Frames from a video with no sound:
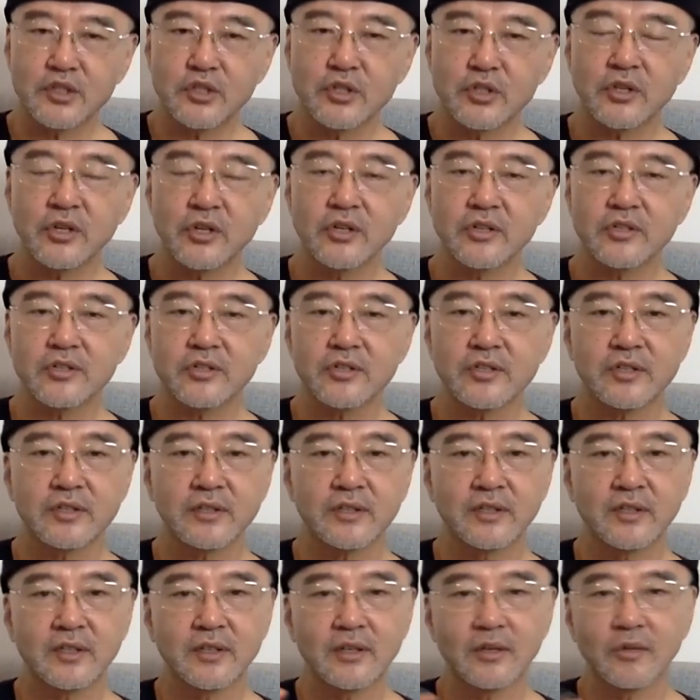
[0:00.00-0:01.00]
Church
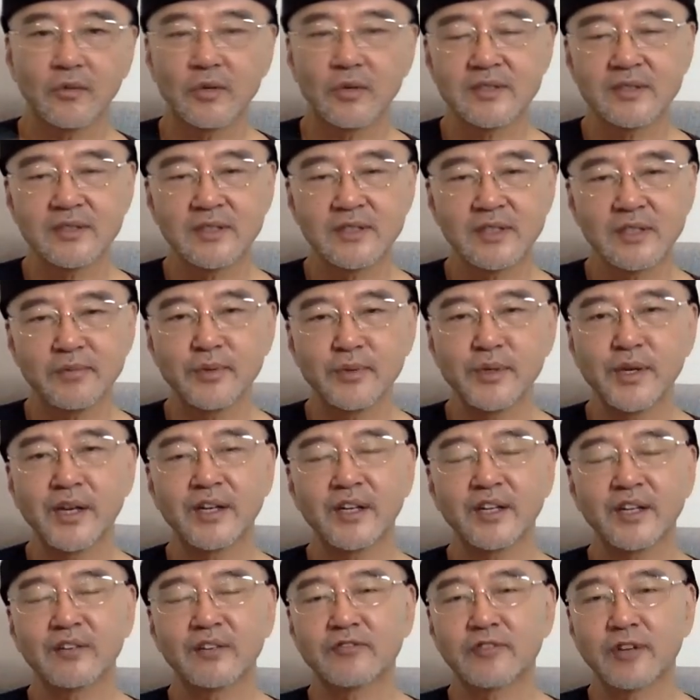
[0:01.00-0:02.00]
was
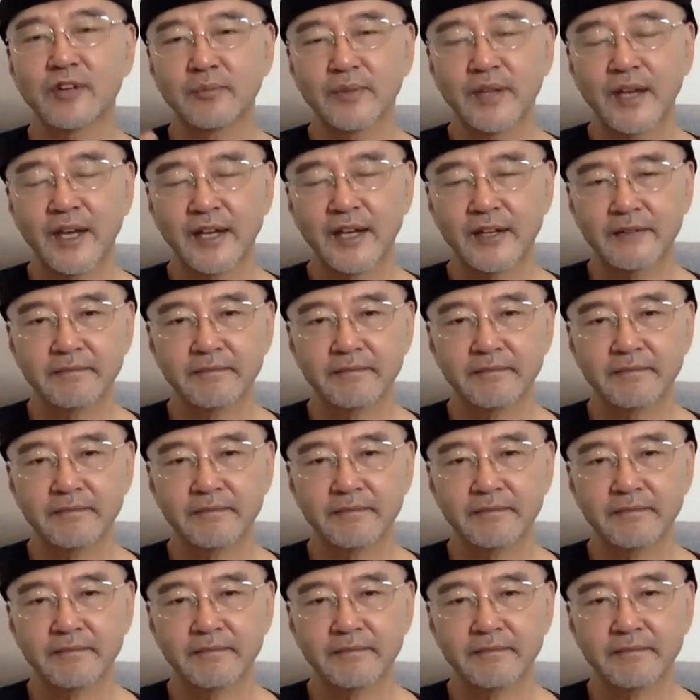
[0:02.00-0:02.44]
deviating from that.